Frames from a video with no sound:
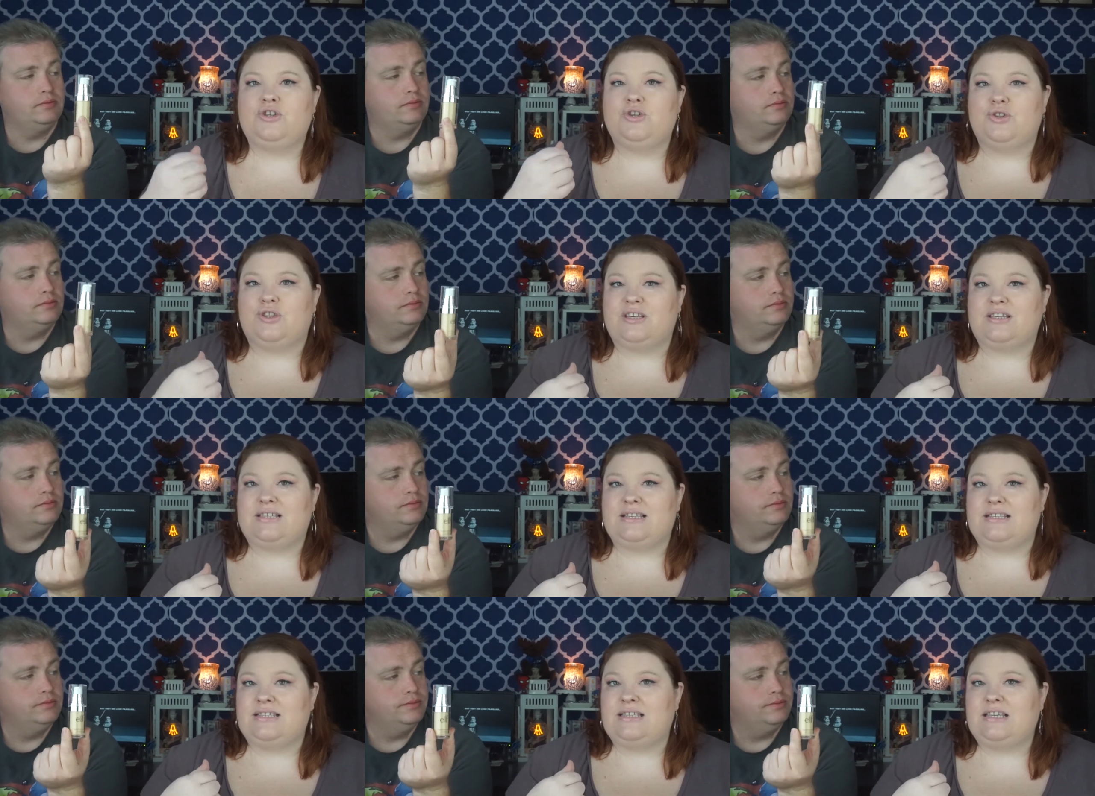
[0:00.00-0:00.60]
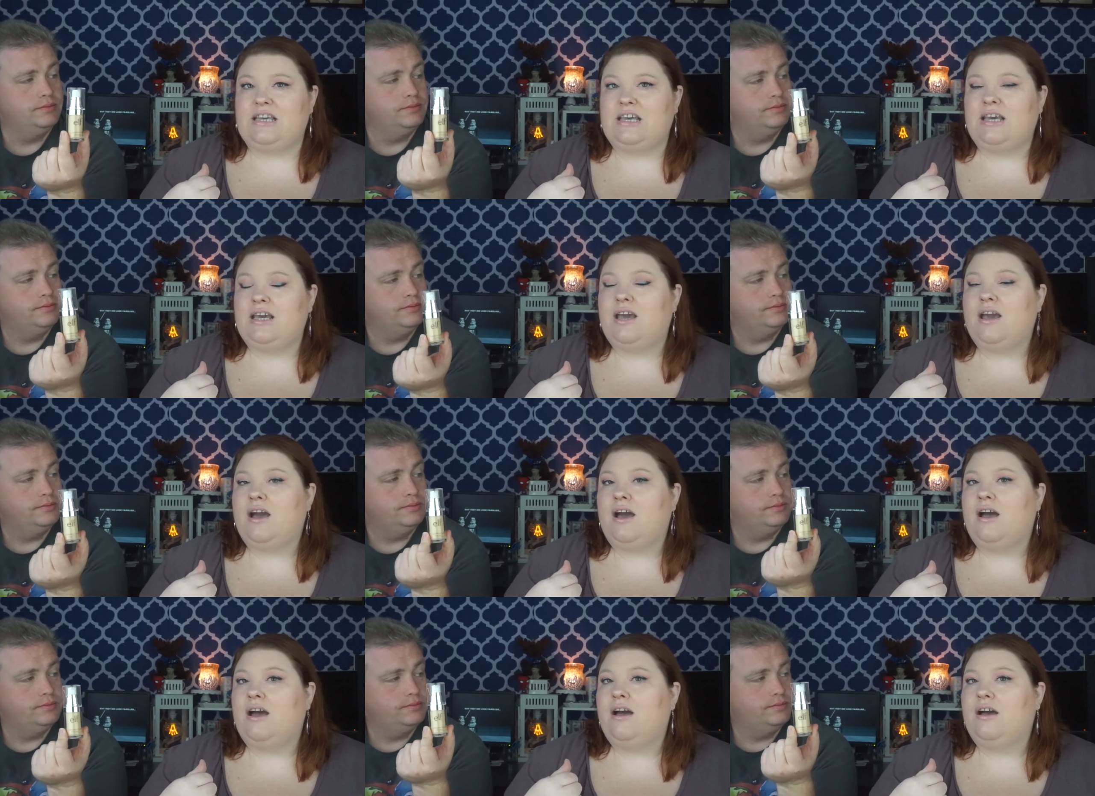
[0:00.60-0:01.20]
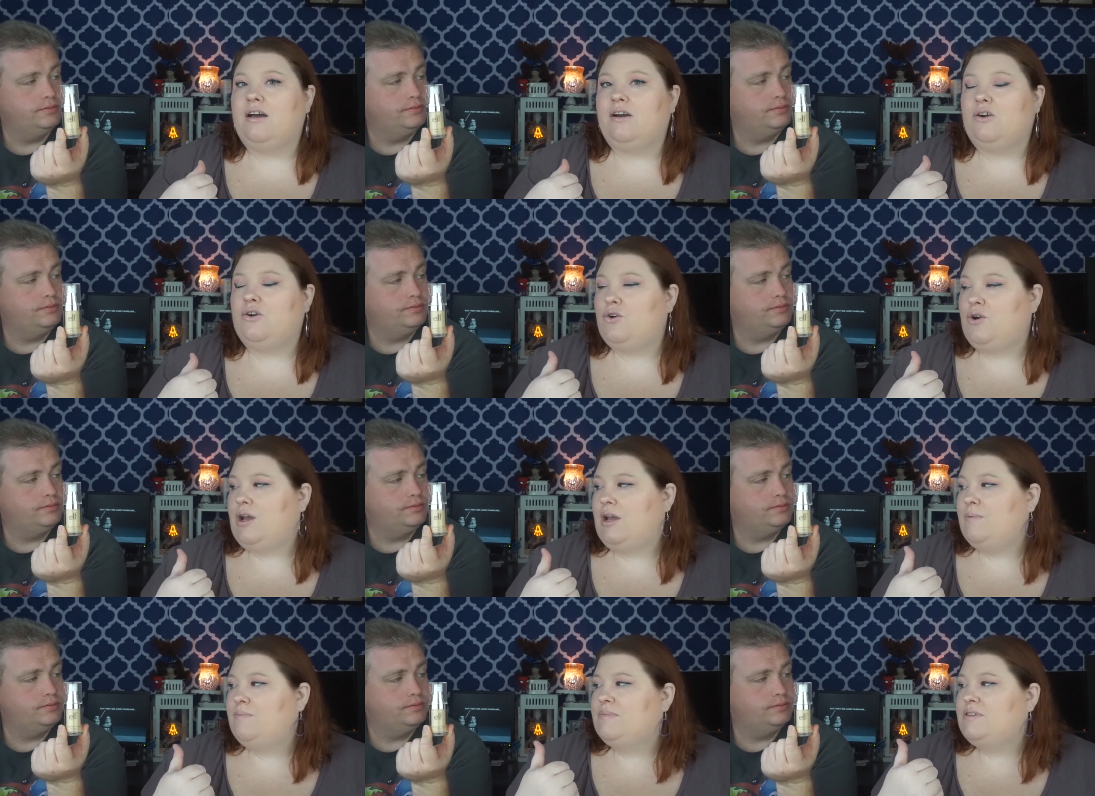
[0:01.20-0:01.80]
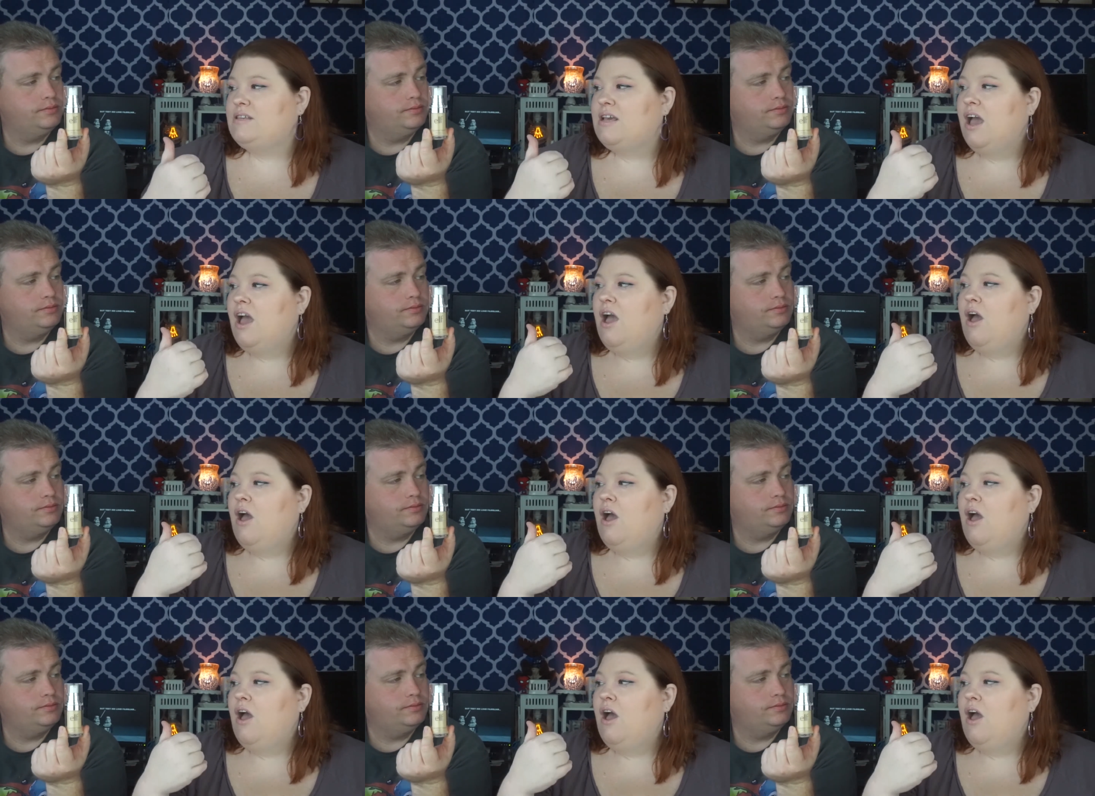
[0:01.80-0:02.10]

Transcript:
Speaker 1: to the CC uh, creams.